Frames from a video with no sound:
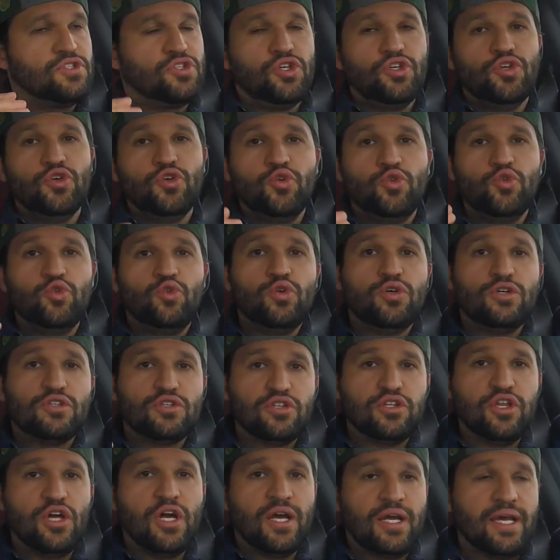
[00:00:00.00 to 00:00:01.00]
to
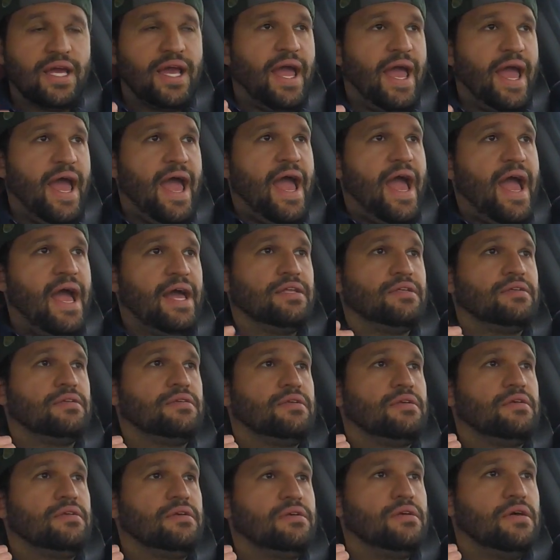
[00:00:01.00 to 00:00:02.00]
look at
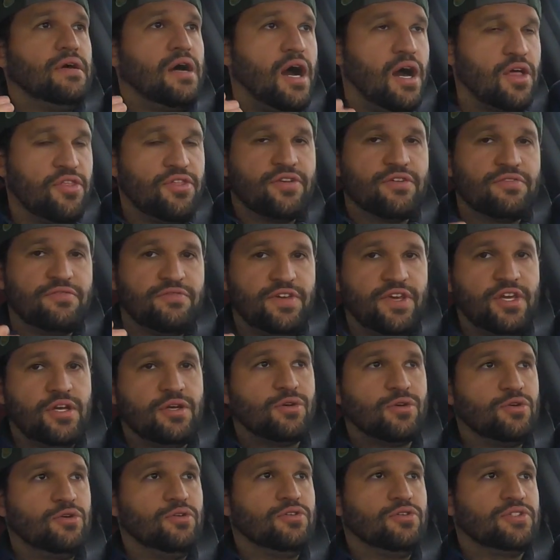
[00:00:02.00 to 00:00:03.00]
other
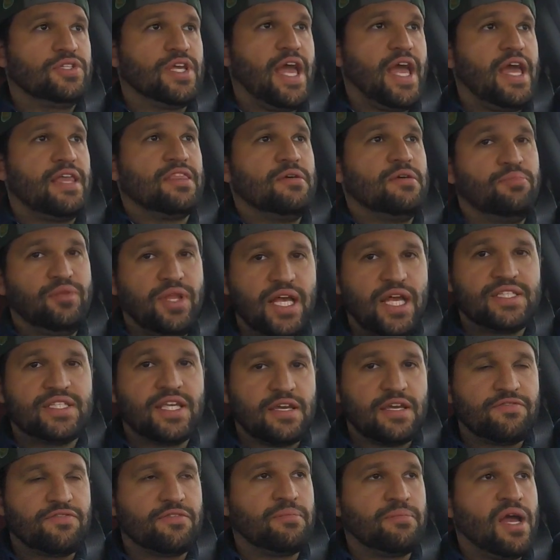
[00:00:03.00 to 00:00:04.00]
vehicles and the
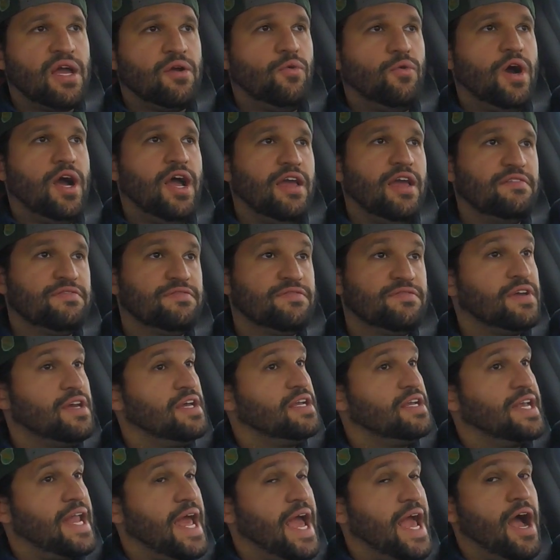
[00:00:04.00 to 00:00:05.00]
blessing for my wife.
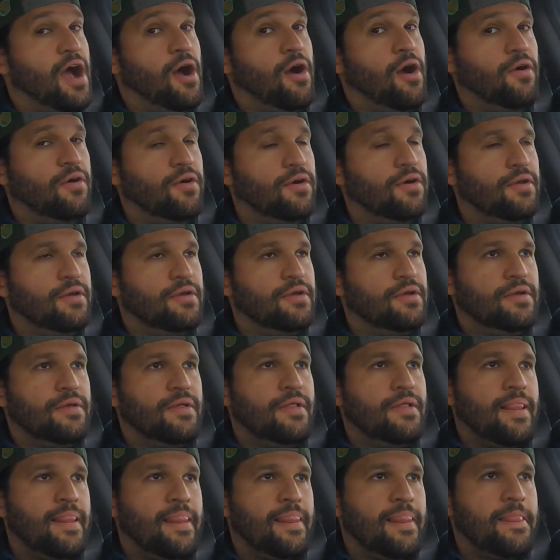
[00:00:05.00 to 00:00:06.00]
Now,
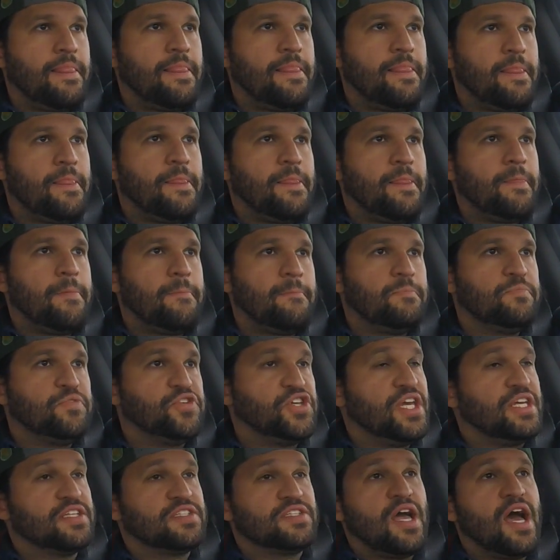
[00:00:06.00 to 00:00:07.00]

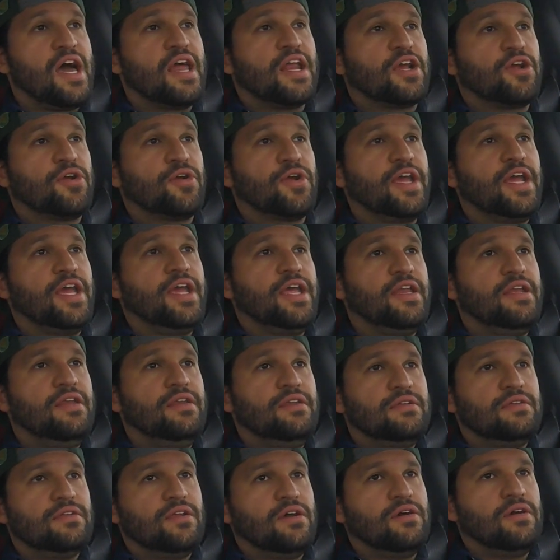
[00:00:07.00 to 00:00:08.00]
she has not agreed
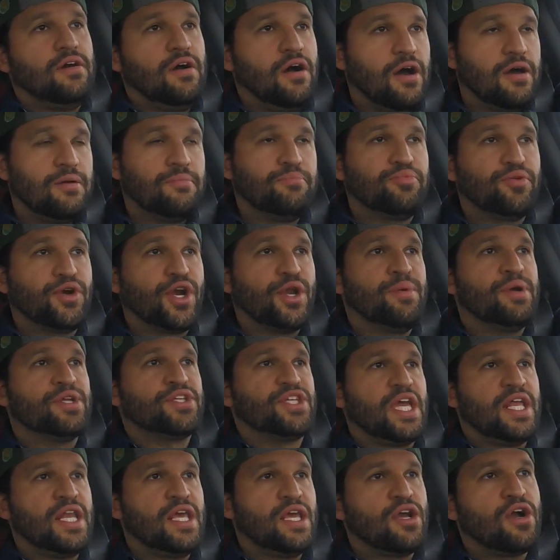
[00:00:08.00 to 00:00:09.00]
on pretty
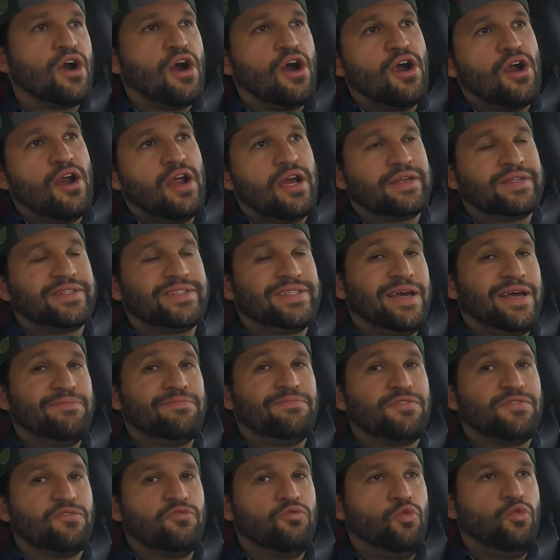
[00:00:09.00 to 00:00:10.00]
much any car except
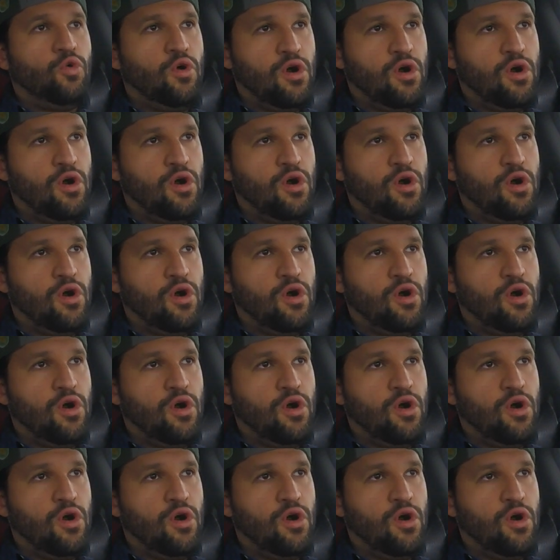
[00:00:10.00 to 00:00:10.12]
for